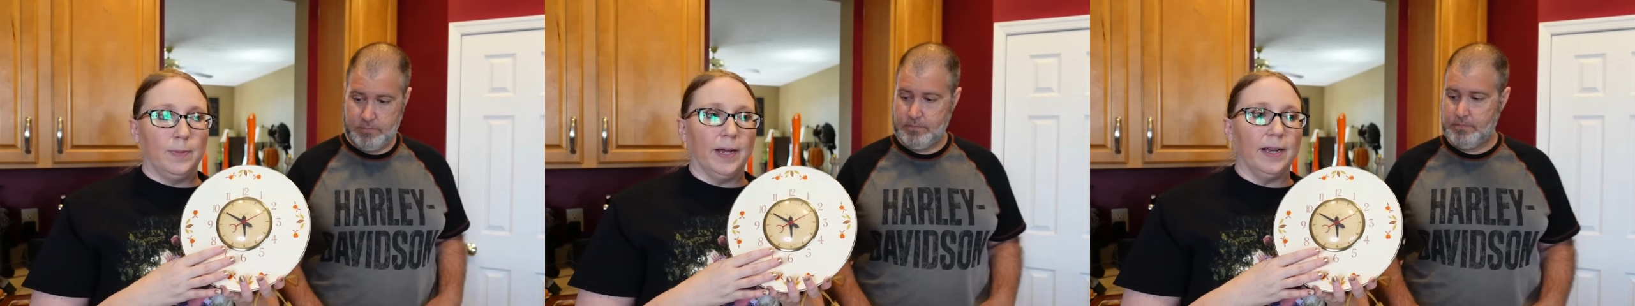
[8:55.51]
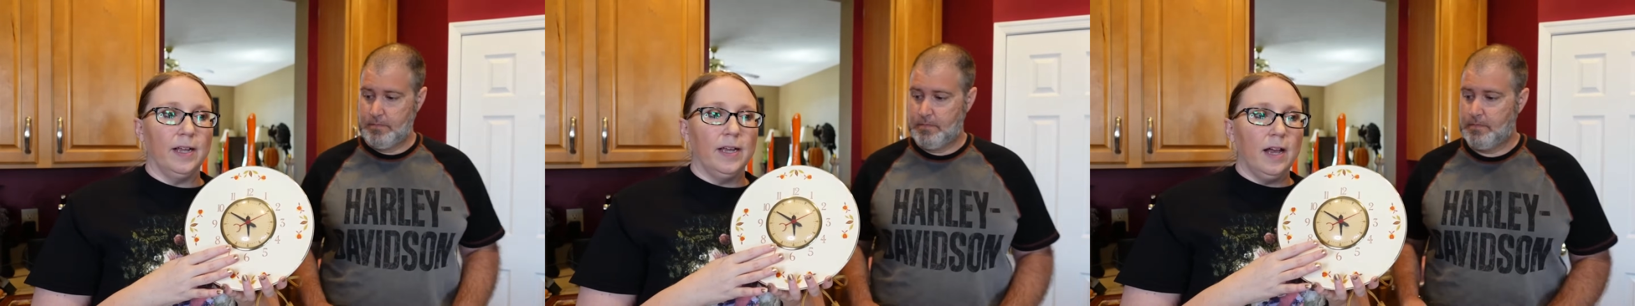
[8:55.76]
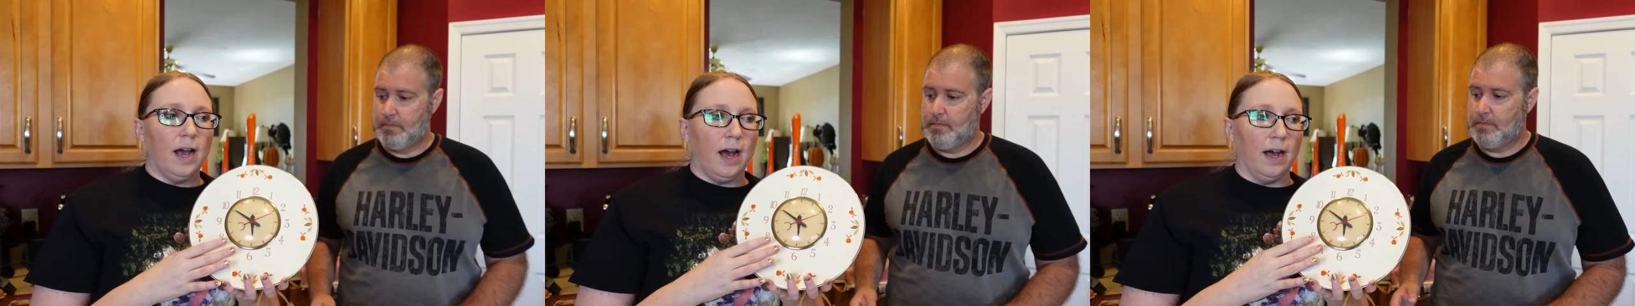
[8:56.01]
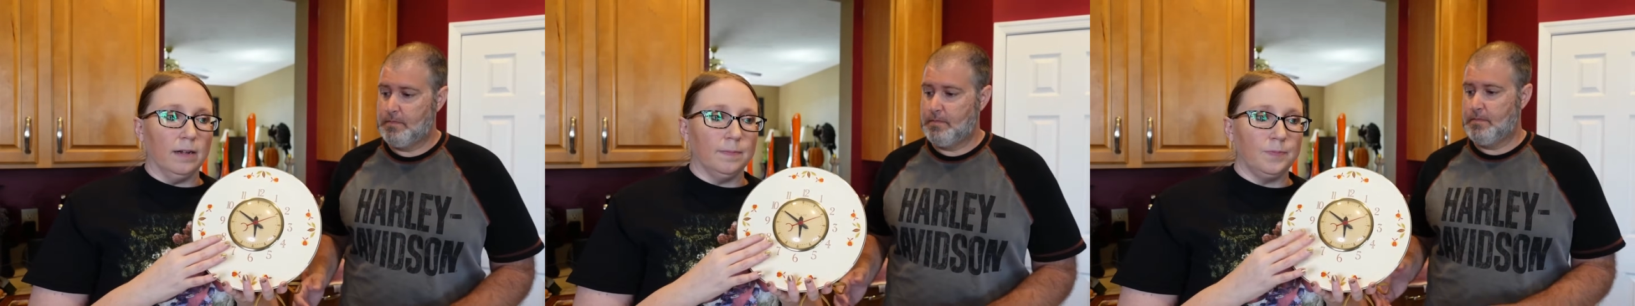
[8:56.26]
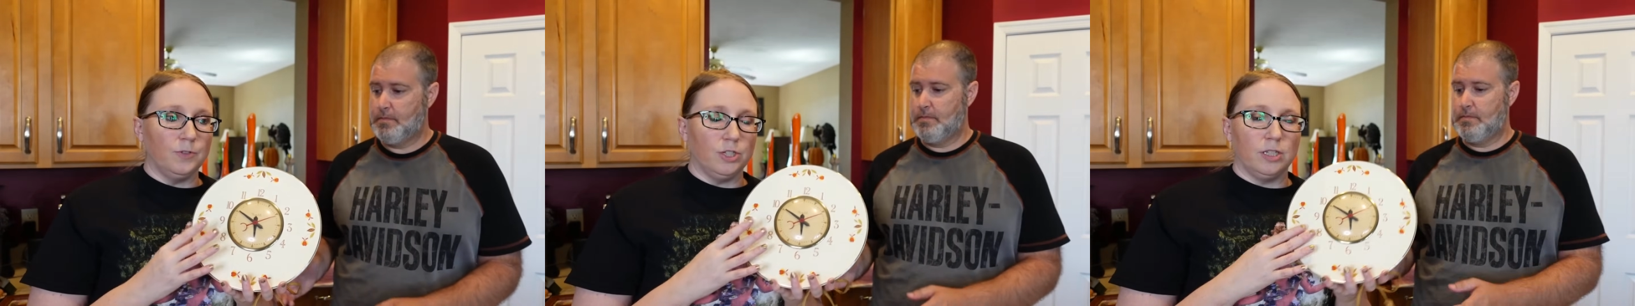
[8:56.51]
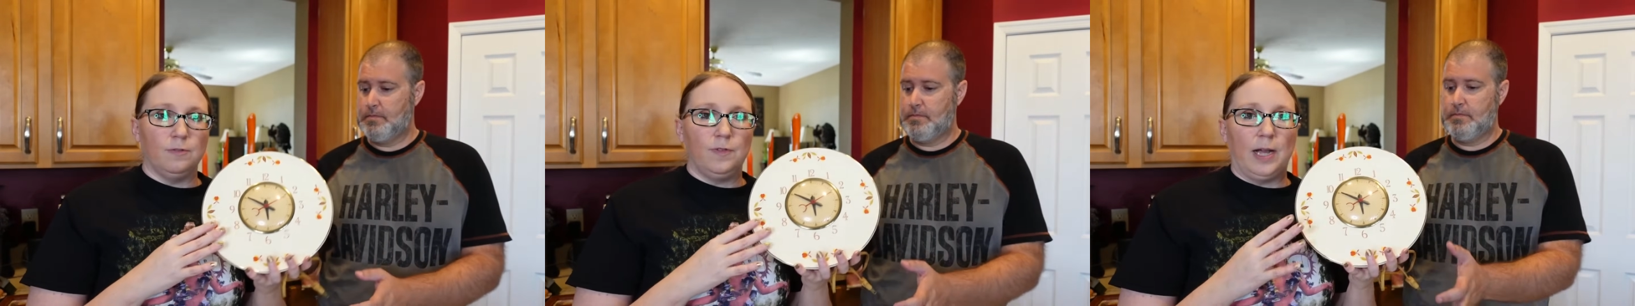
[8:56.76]
Speaker 1: But
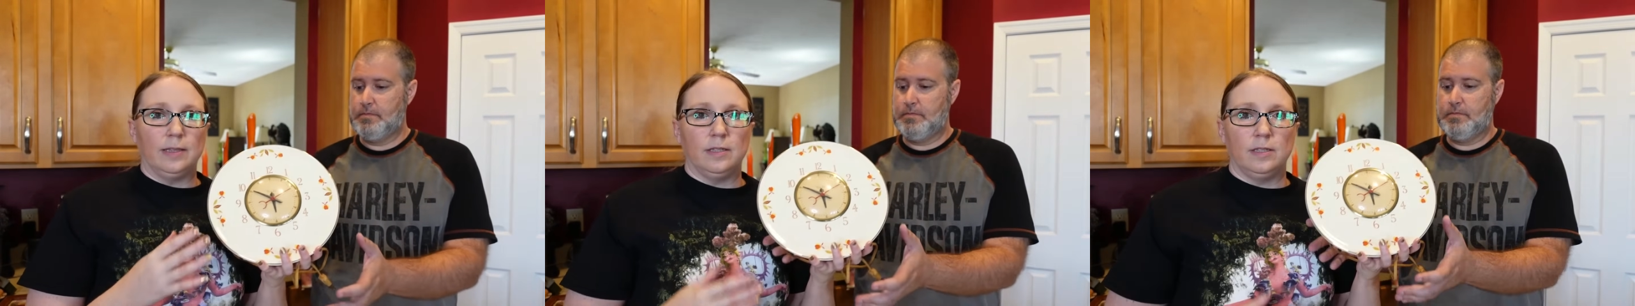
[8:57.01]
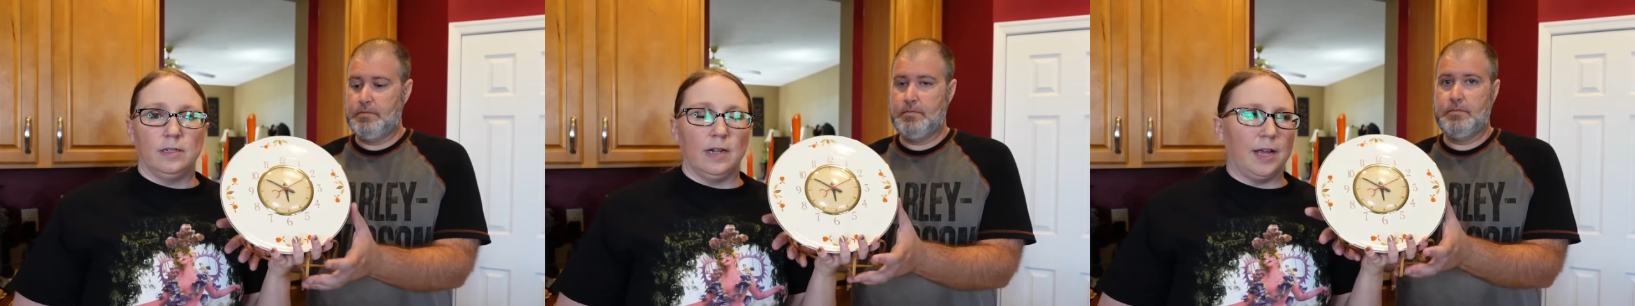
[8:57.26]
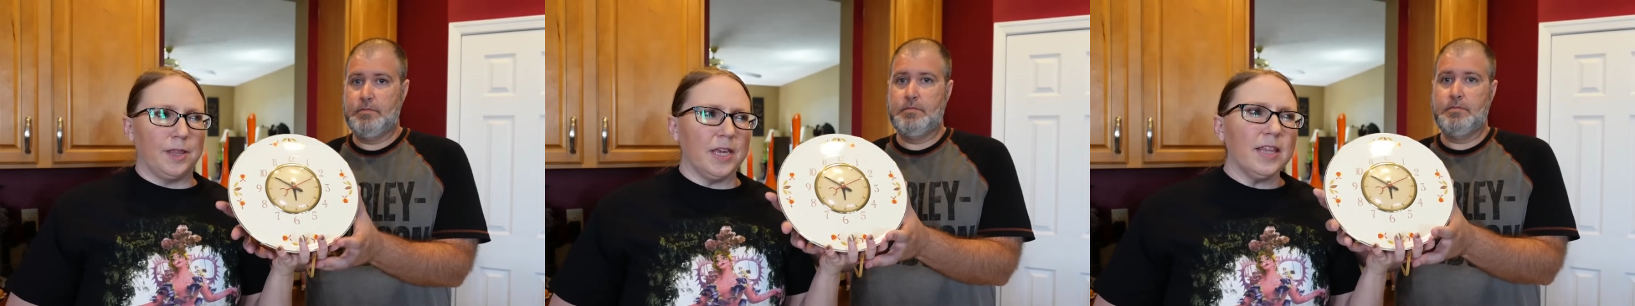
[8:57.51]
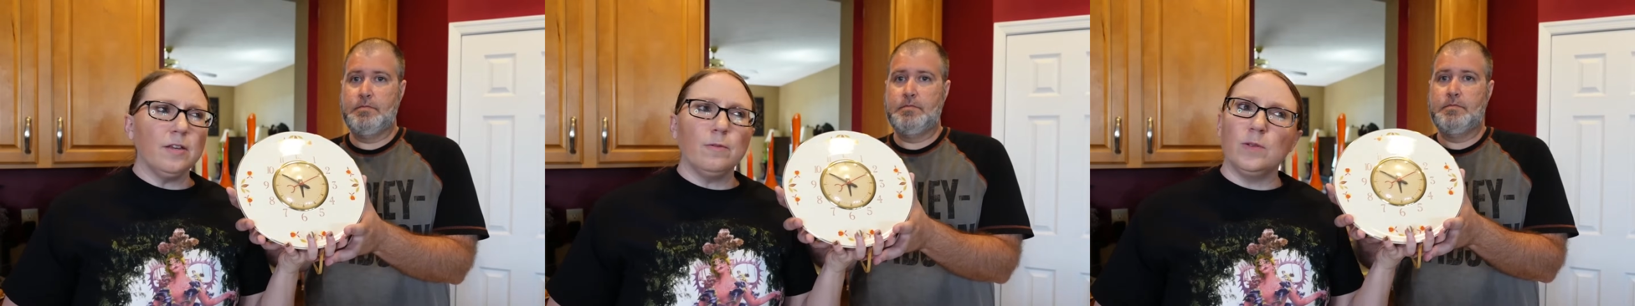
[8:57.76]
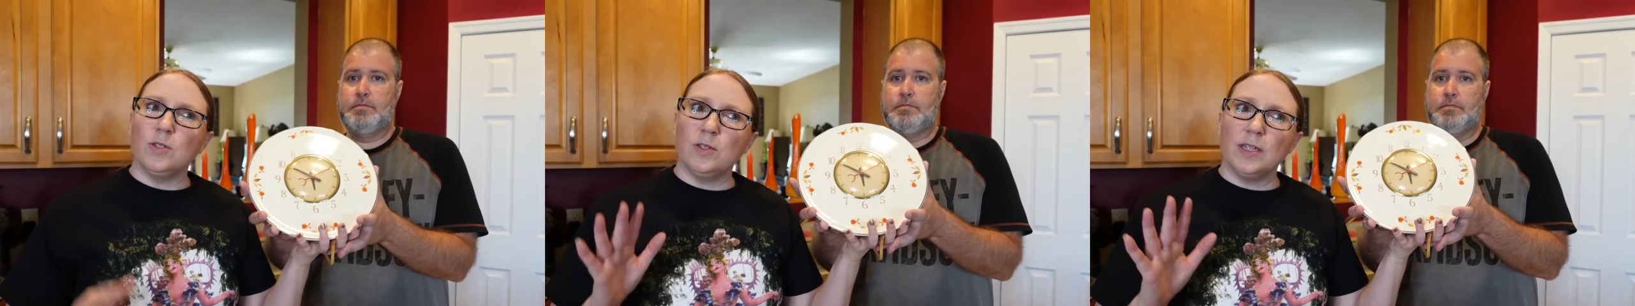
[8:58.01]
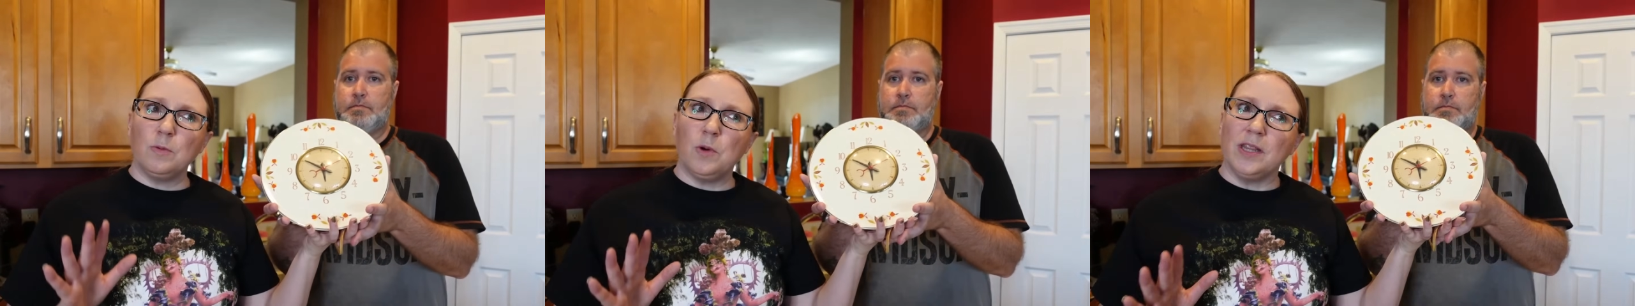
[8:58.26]
just the fact that I think there was
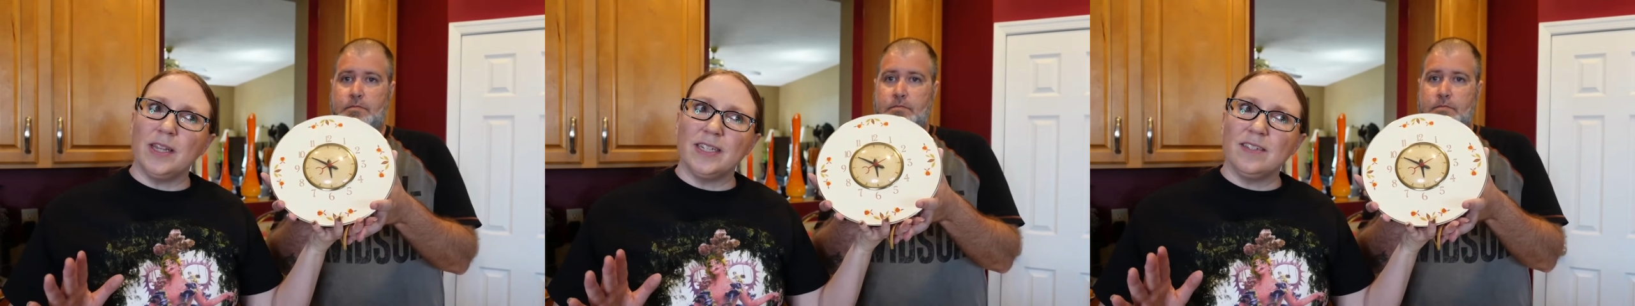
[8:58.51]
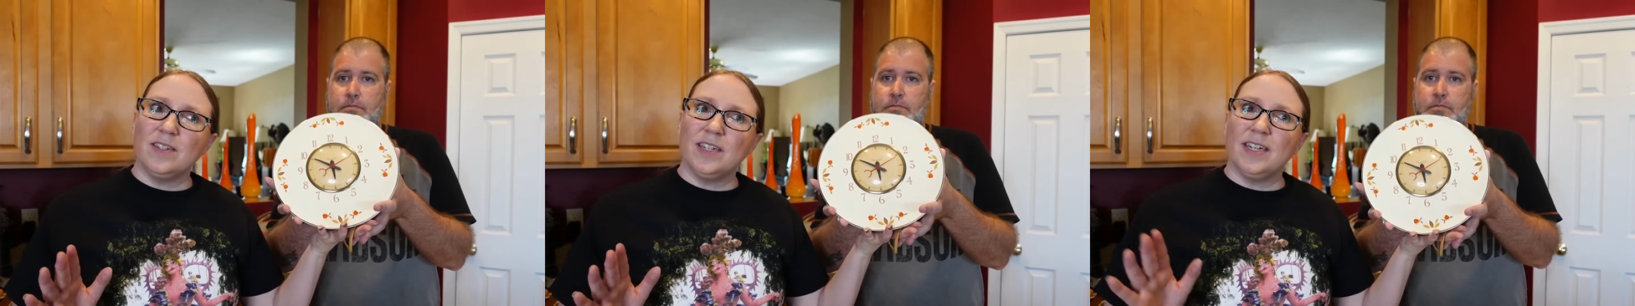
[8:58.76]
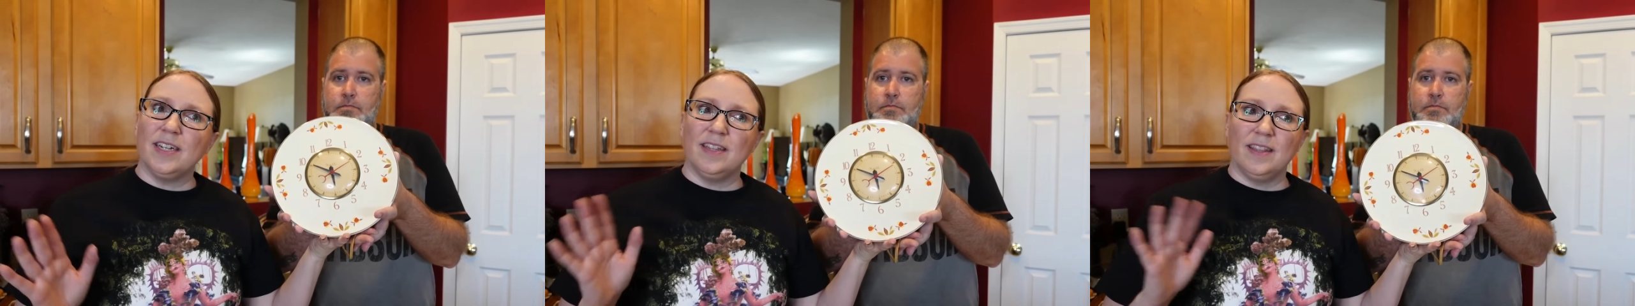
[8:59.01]
only one listed,